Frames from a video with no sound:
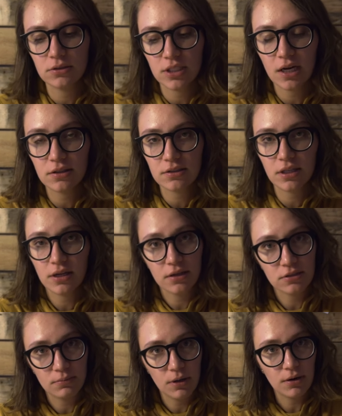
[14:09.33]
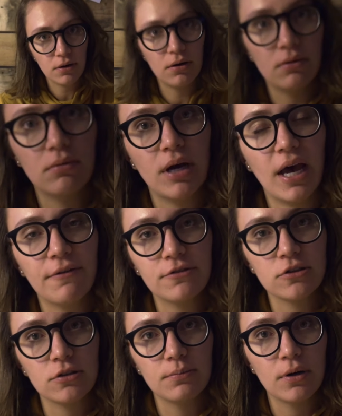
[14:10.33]
dog sledding tomorrow,
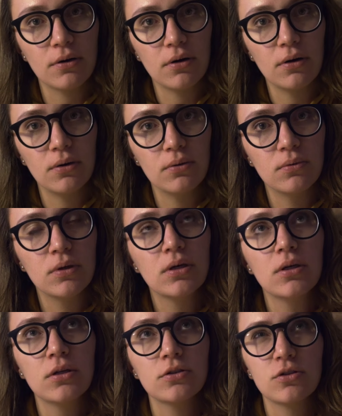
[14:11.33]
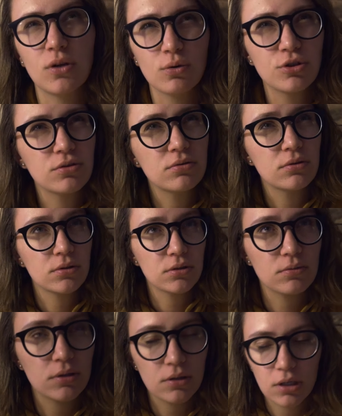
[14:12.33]
after tomorrow, snowshoes
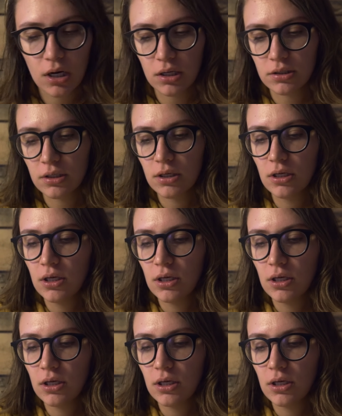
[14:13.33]
is what they're called.